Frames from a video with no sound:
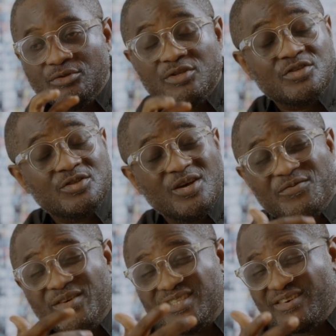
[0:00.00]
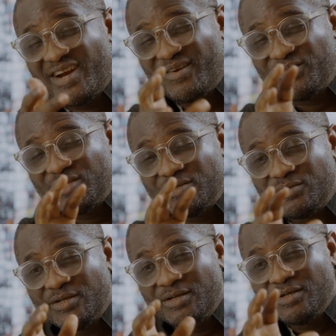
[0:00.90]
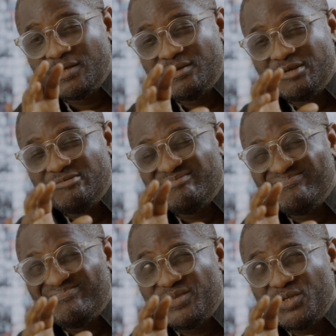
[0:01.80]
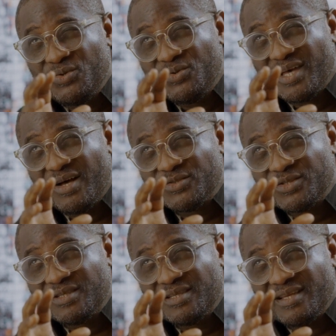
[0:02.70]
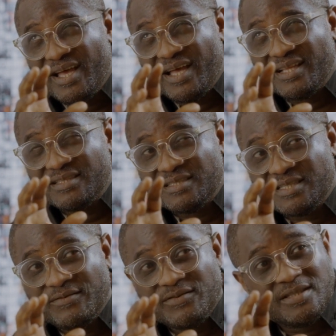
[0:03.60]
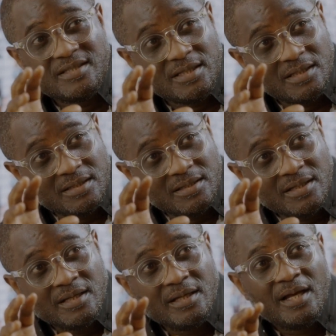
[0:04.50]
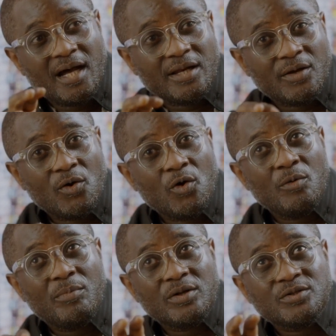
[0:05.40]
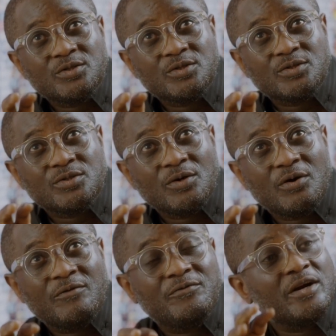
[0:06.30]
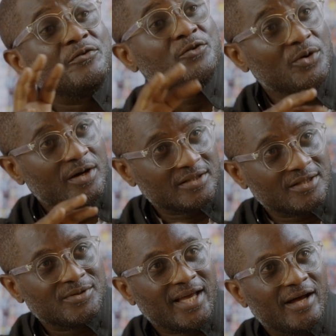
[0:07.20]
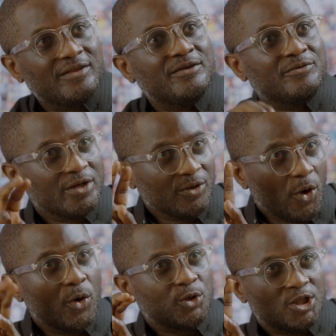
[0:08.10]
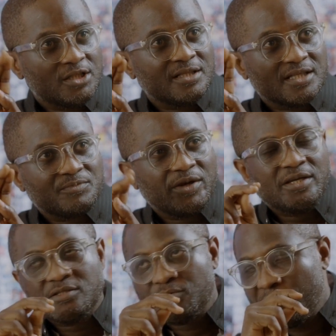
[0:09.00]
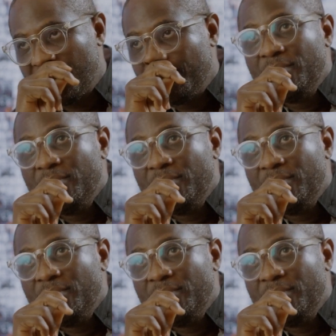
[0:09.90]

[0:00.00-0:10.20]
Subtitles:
the surface around 2017, and a whole bunch of very few artists, they're the real OGs in the space, right?